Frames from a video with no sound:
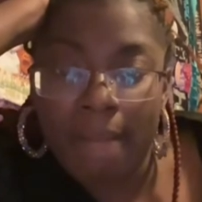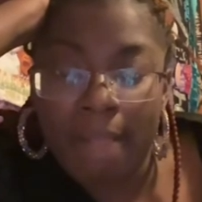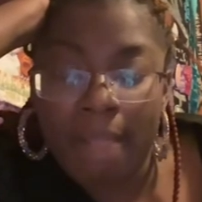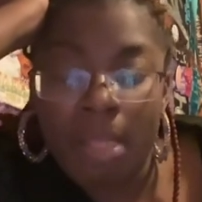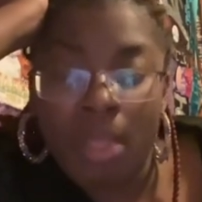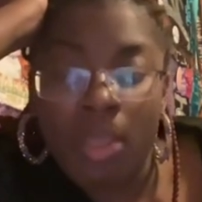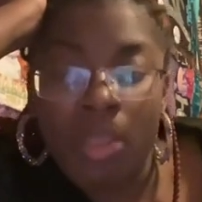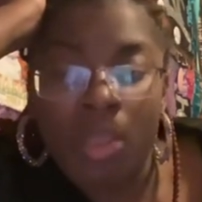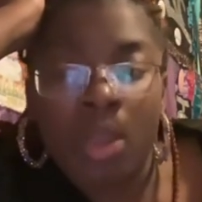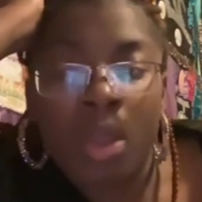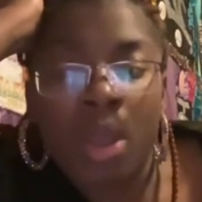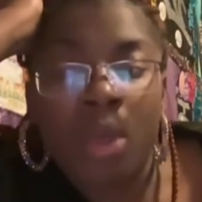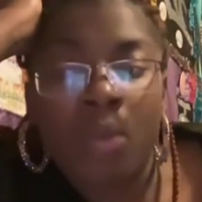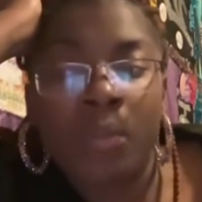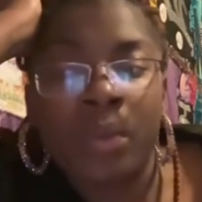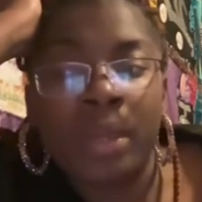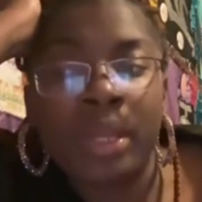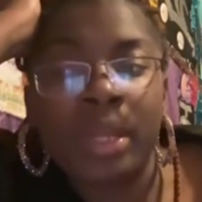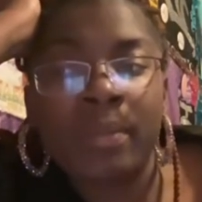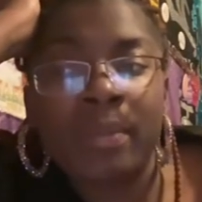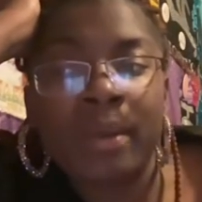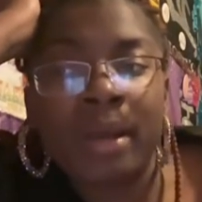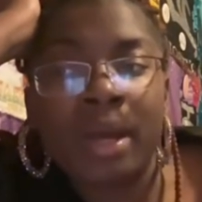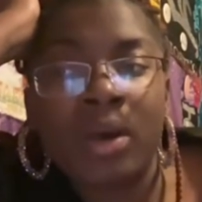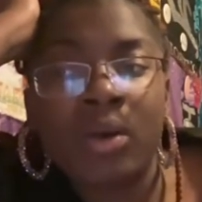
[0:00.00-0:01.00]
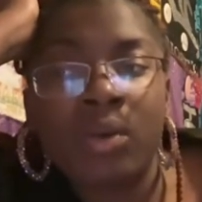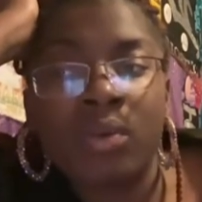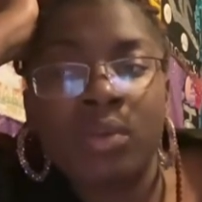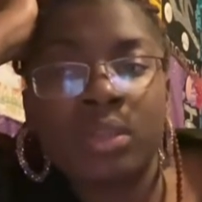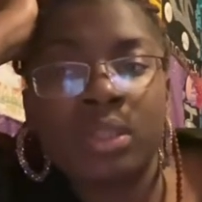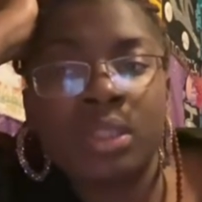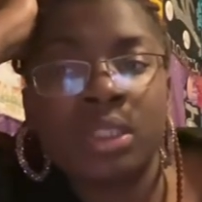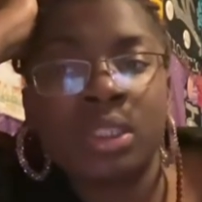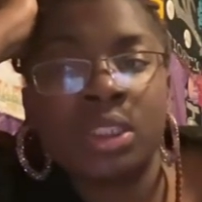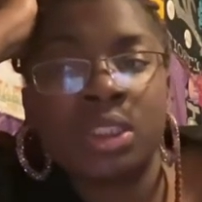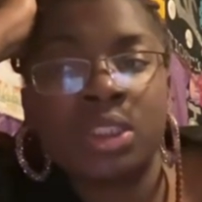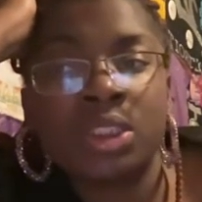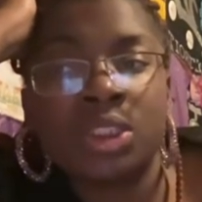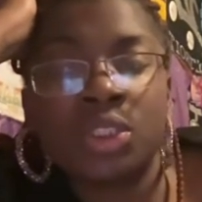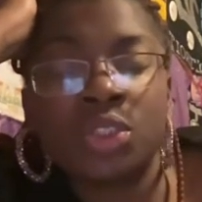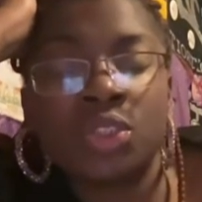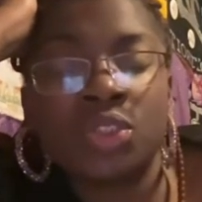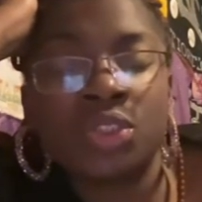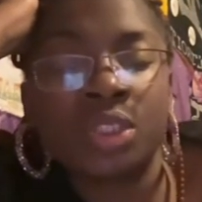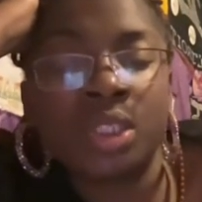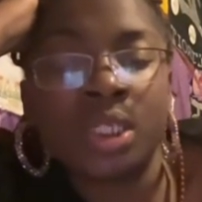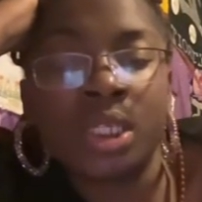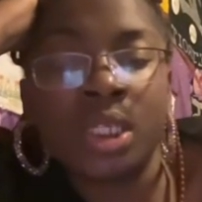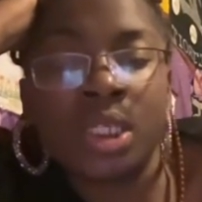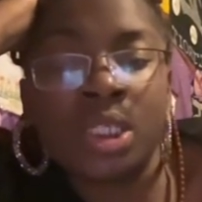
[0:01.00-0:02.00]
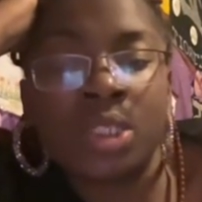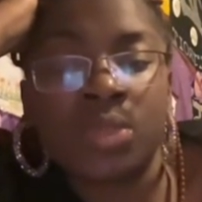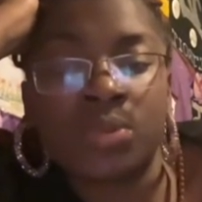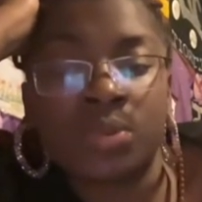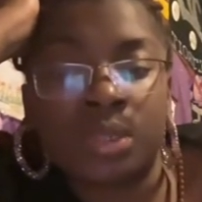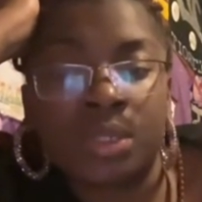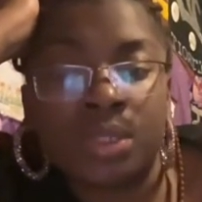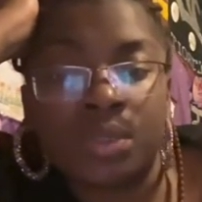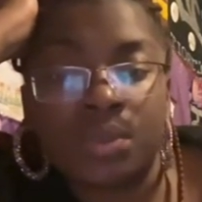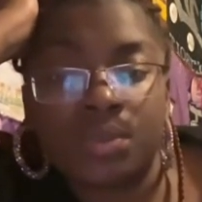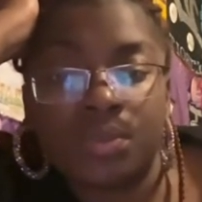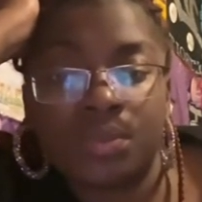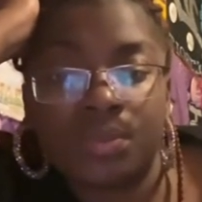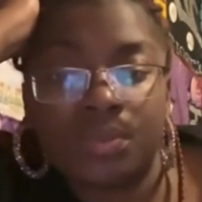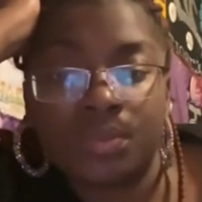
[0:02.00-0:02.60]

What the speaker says: Y'all read about the children of Israel.